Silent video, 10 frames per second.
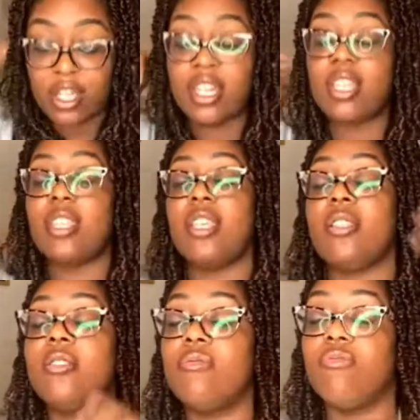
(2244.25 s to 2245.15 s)
done
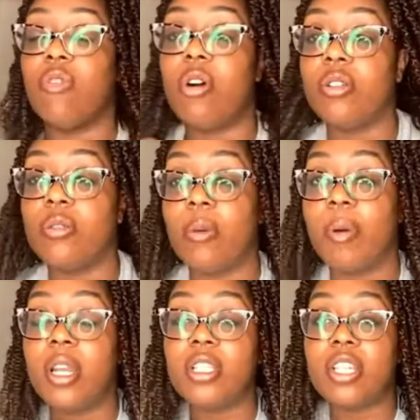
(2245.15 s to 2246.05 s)
anything wrong to
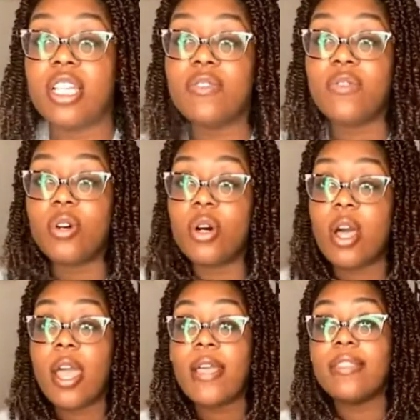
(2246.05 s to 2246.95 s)
apologize for.